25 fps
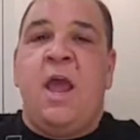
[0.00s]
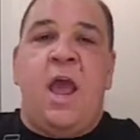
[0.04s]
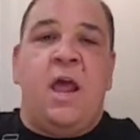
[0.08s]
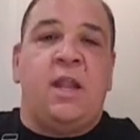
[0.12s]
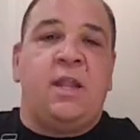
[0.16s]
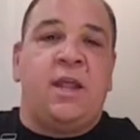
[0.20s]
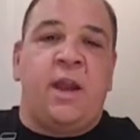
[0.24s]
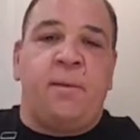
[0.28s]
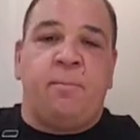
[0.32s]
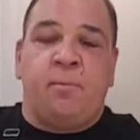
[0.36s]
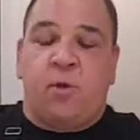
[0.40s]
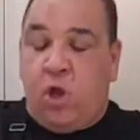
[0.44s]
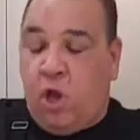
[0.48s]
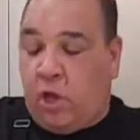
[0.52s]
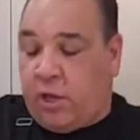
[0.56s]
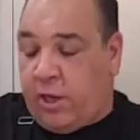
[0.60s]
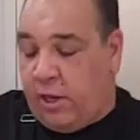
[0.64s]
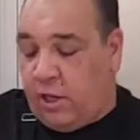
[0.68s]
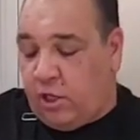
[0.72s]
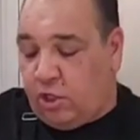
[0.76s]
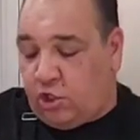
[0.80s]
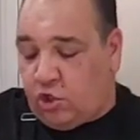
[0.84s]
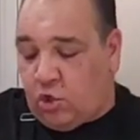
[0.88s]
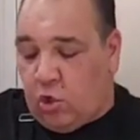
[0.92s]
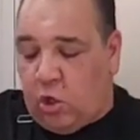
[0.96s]
and let them cook
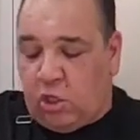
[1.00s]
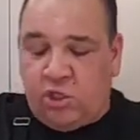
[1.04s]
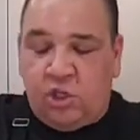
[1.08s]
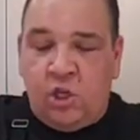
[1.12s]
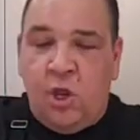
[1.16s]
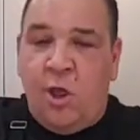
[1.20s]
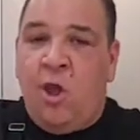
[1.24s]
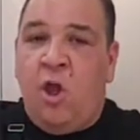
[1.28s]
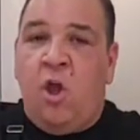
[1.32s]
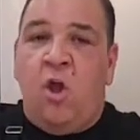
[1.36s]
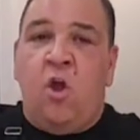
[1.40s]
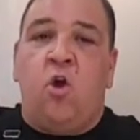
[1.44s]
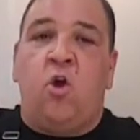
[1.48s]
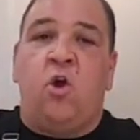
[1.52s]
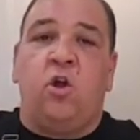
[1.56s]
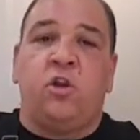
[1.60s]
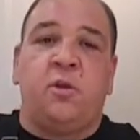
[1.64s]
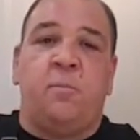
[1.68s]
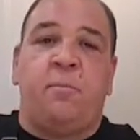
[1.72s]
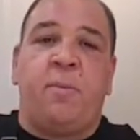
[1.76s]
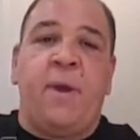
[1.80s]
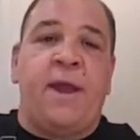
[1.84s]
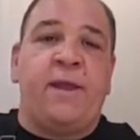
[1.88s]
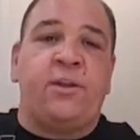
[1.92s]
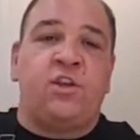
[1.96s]
in the sauce. All
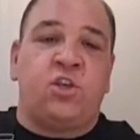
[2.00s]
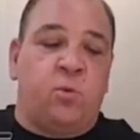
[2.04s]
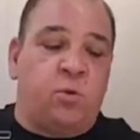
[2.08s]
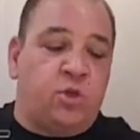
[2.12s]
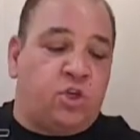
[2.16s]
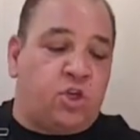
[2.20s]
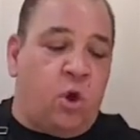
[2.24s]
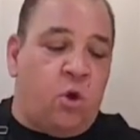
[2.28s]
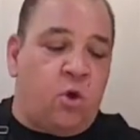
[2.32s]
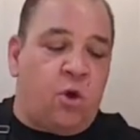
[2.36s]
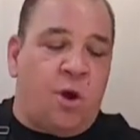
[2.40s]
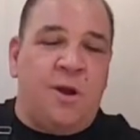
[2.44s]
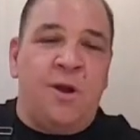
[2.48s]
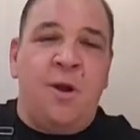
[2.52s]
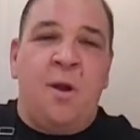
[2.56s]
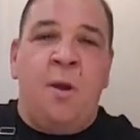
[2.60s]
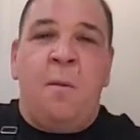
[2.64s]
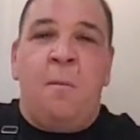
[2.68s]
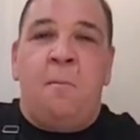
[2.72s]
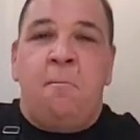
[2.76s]
depends on what's going on.